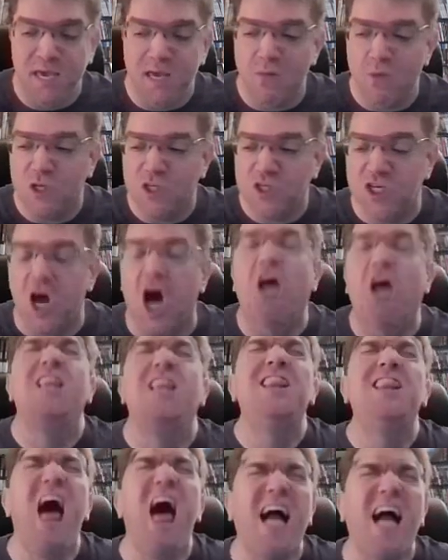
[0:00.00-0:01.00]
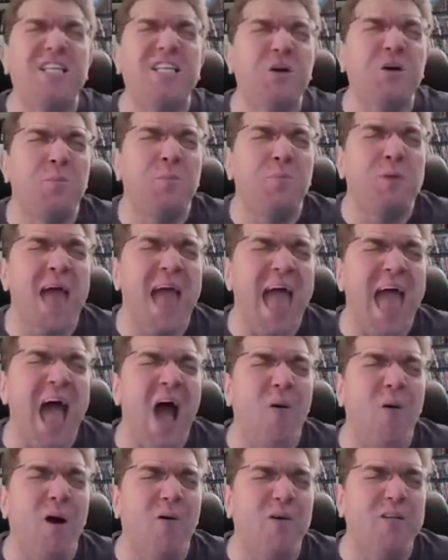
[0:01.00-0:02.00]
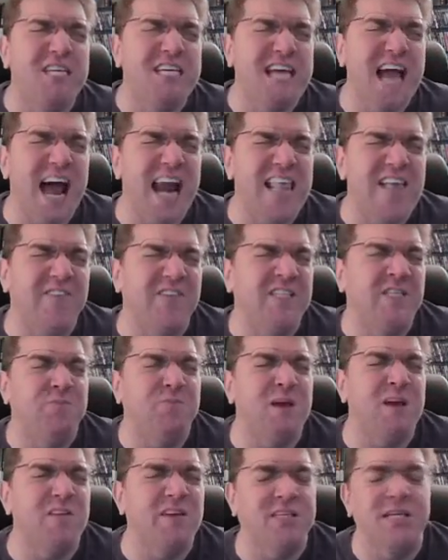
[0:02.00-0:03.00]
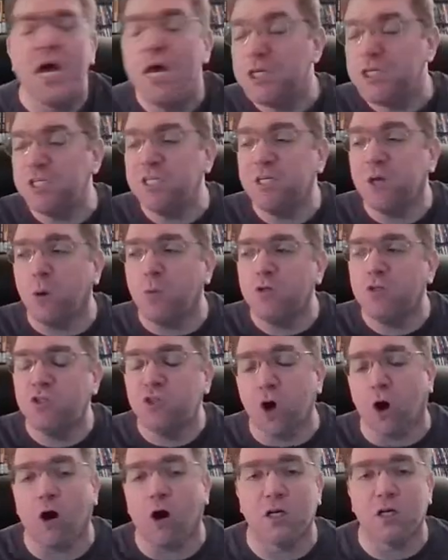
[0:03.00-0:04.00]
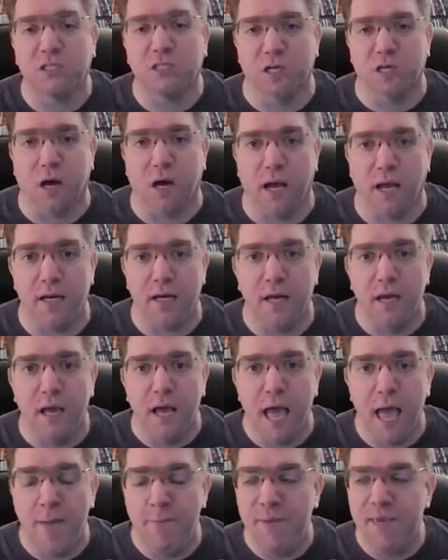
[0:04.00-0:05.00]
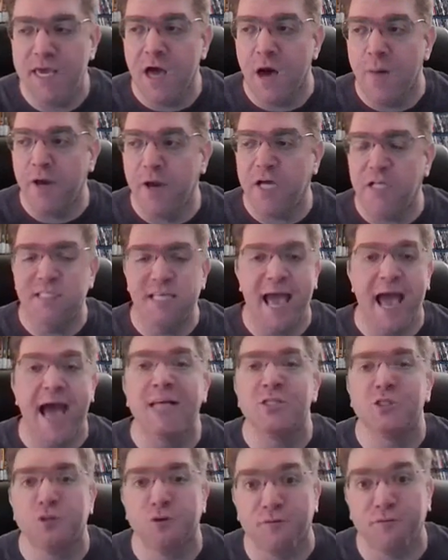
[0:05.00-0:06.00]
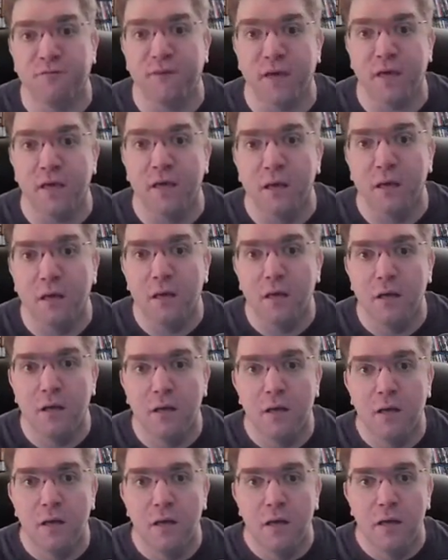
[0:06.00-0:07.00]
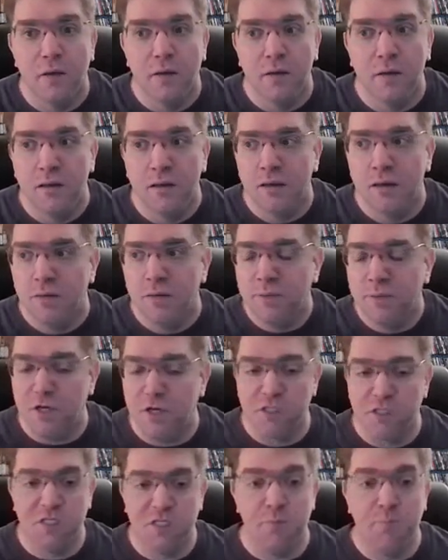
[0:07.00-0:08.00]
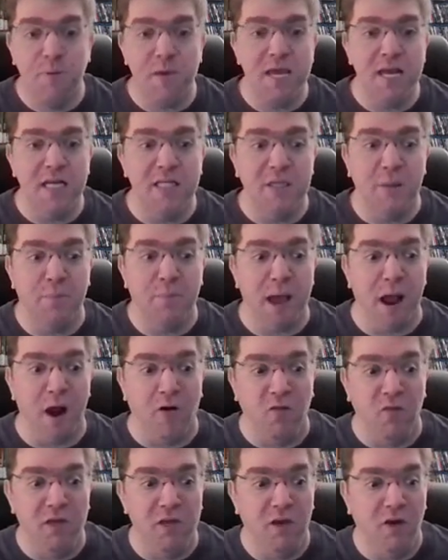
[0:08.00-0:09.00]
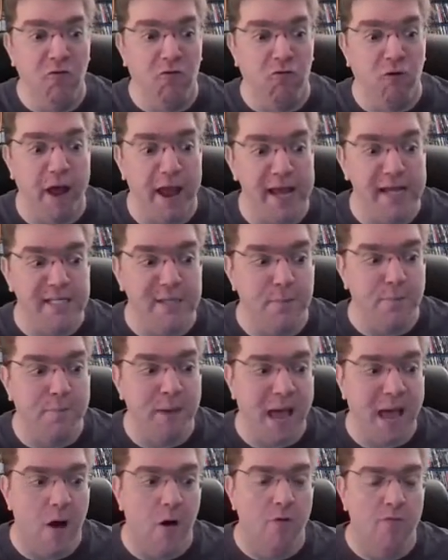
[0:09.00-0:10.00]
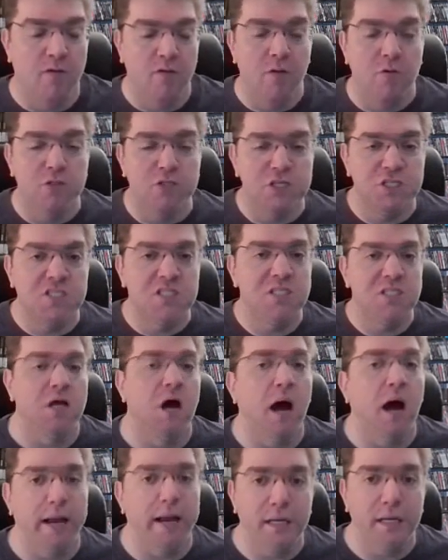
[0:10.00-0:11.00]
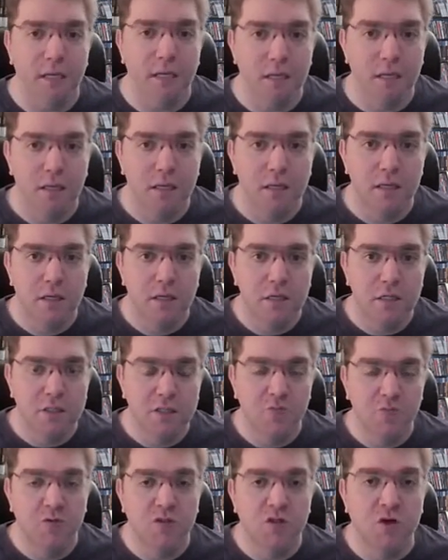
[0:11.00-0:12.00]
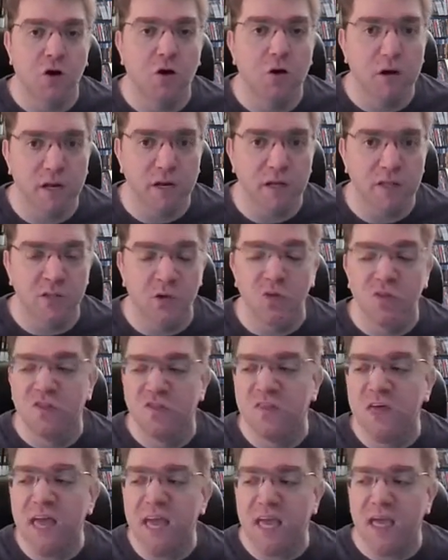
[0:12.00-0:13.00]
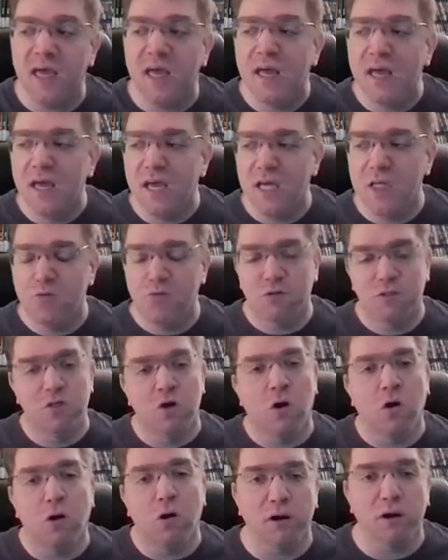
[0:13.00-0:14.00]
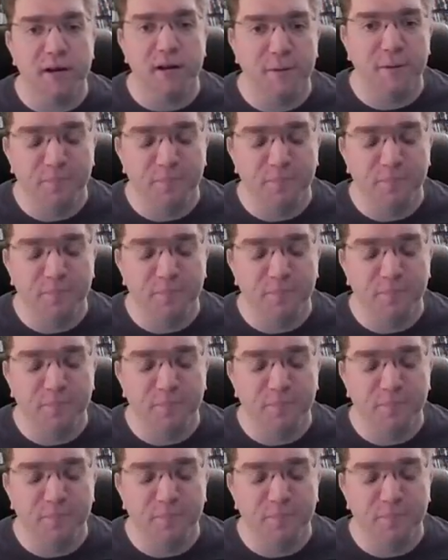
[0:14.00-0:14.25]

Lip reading: when she unlocked her power, when she got enough experience, she'd go dark side and become a catastrophe. Because Sabine is apparently great and powerful. No, she's not. She's retarded. This whole thing is retarded.